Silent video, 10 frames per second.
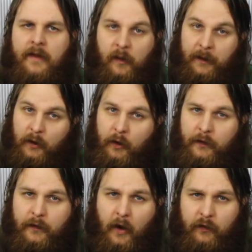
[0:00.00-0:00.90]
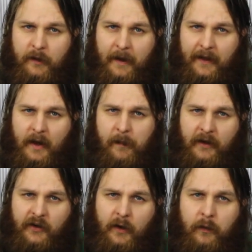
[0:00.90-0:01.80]
There's been a lot of discussion about that on
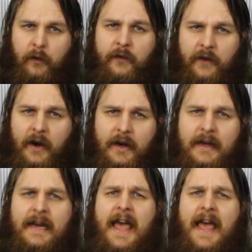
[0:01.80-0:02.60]
my channel so far,